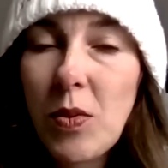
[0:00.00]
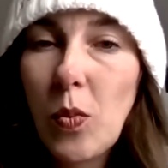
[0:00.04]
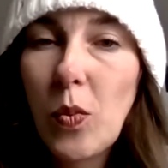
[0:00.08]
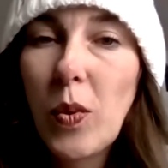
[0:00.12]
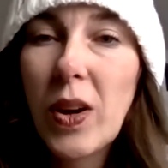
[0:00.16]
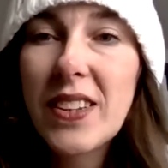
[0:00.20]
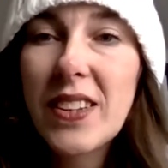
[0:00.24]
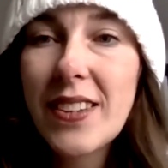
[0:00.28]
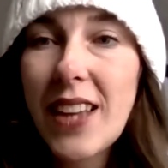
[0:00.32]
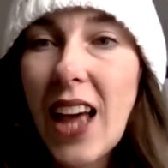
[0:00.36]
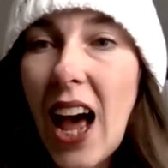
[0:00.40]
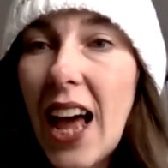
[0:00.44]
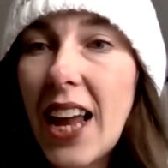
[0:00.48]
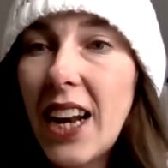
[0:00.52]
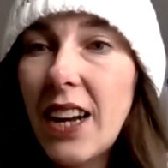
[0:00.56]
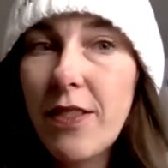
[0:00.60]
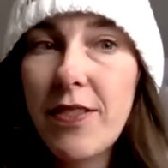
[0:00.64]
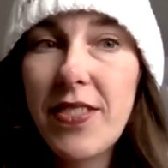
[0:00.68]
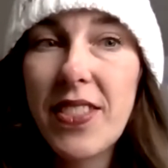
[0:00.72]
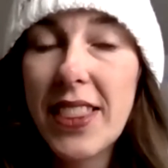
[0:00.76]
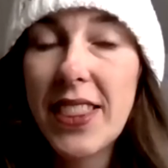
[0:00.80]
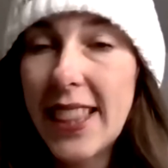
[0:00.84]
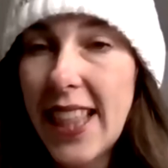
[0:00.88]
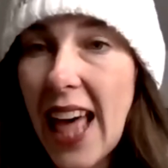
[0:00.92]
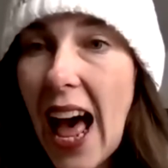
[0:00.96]
was kind of
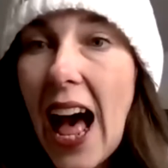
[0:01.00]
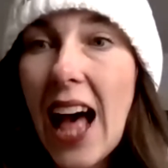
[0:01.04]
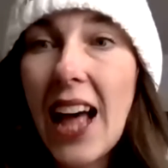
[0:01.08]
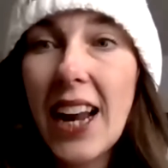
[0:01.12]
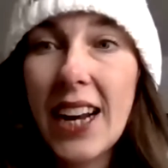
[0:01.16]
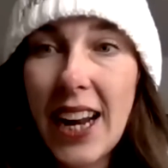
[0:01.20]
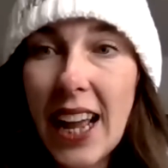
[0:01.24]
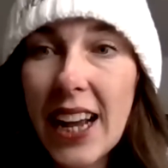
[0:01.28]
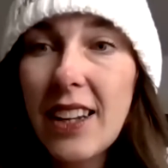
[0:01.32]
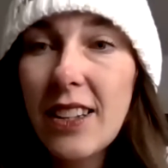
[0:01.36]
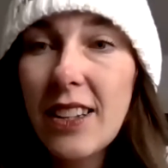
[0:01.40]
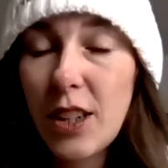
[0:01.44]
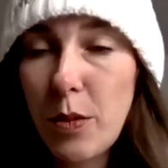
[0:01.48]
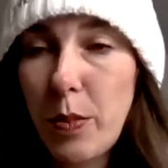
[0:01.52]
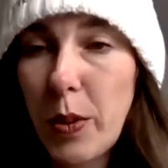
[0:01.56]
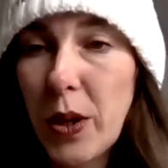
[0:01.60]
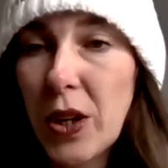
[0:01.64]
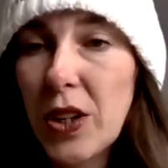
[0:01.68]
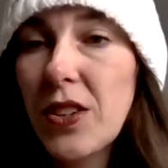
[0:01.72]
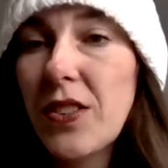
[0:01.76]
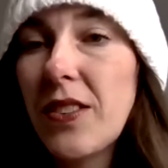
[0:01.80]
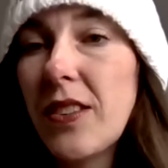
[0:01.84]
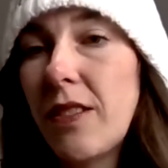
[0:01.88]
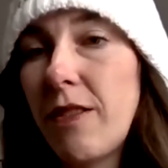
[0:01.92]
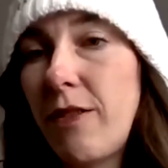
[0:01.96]
that next
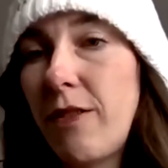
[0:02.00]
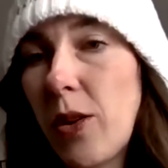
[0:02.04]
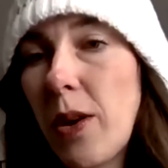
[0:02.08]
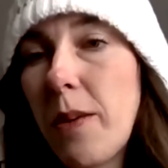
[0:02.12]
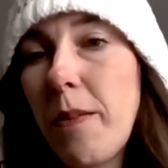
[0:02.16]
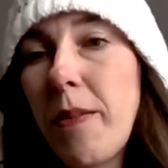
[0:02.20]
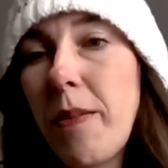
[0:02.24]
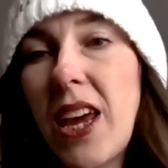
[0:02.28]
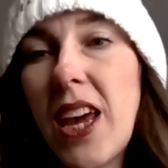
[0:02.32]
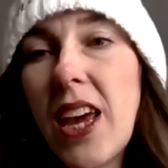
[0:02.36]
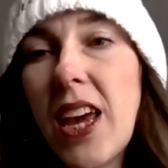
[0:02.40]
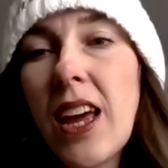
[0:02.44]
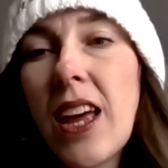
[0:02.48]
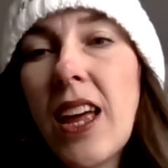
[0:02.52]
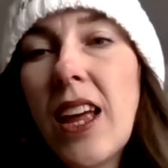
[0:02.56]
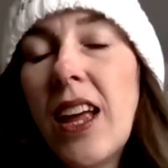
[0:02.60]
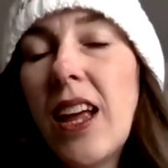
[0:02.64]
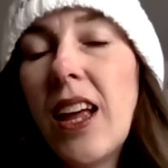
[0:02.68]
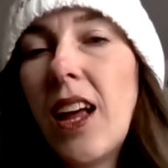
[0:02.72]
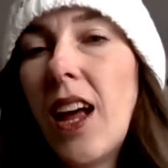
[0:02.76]
person for me.